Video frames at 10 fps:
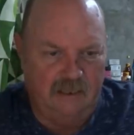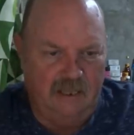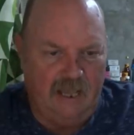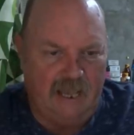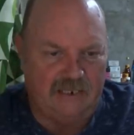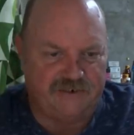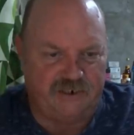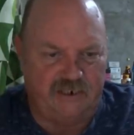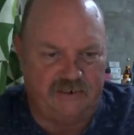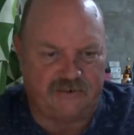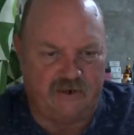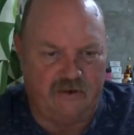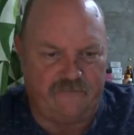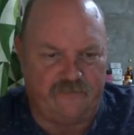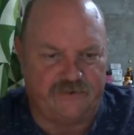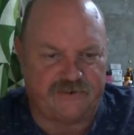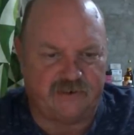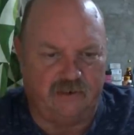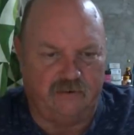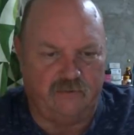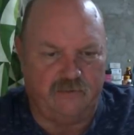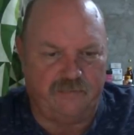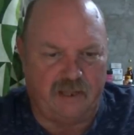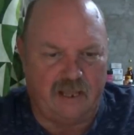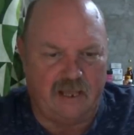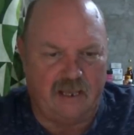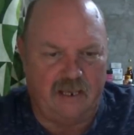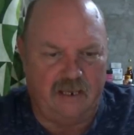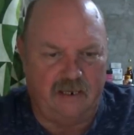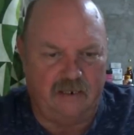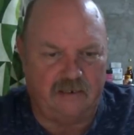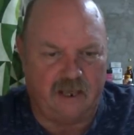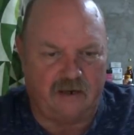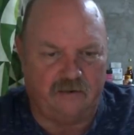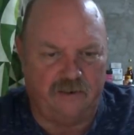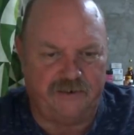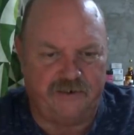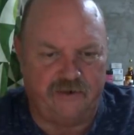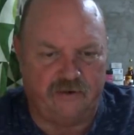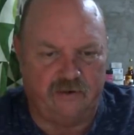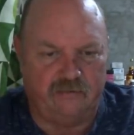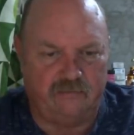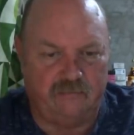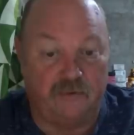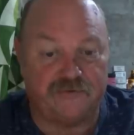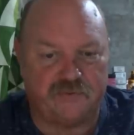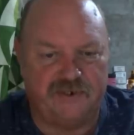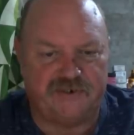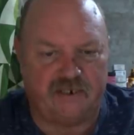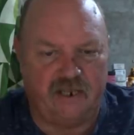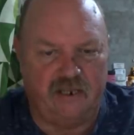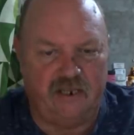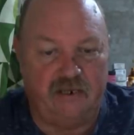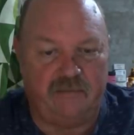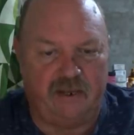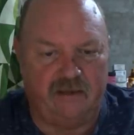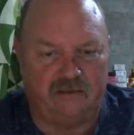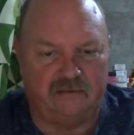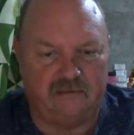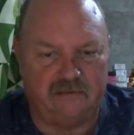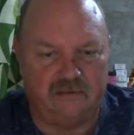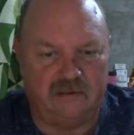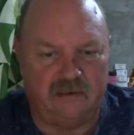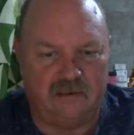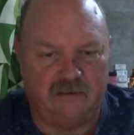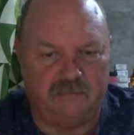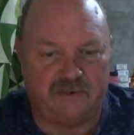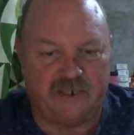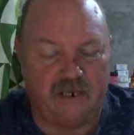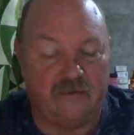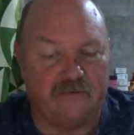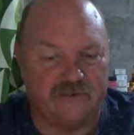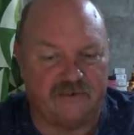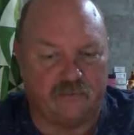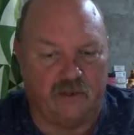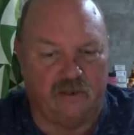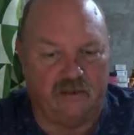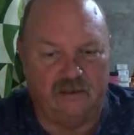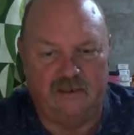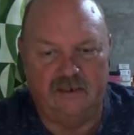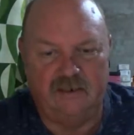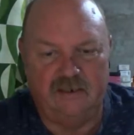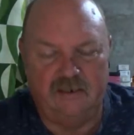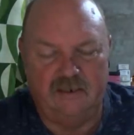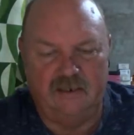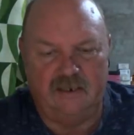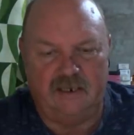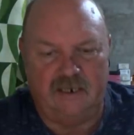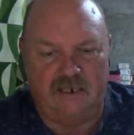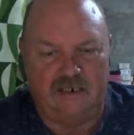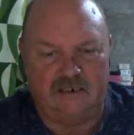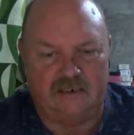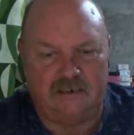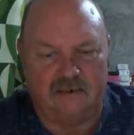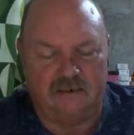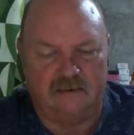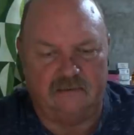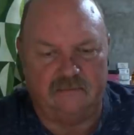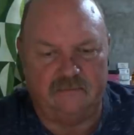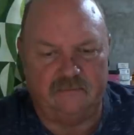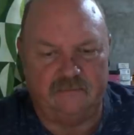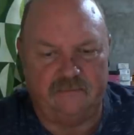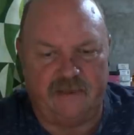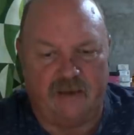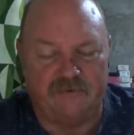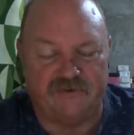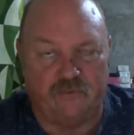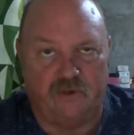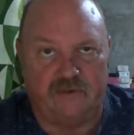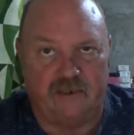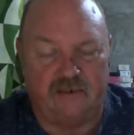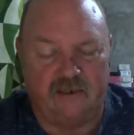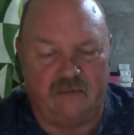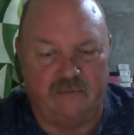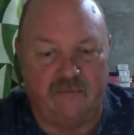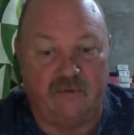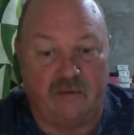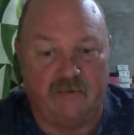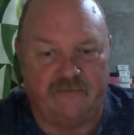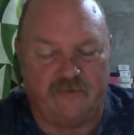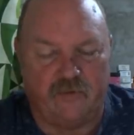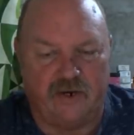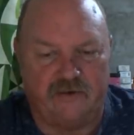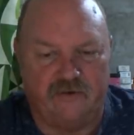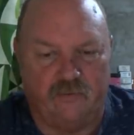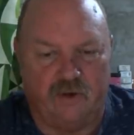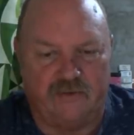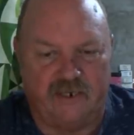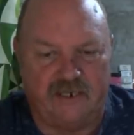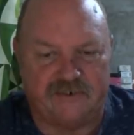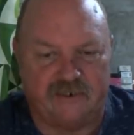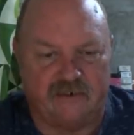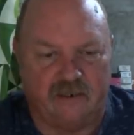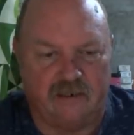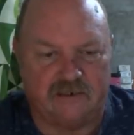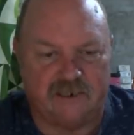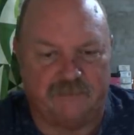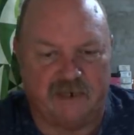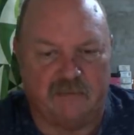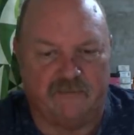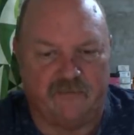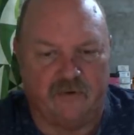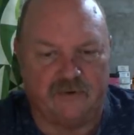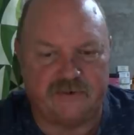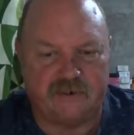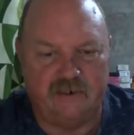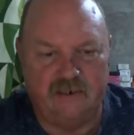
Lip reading: Hi G, sorry for the slow reply, not only to your most recent email, but the others as well. And that was the one that I'm referring to, the one that he sent on September 1st.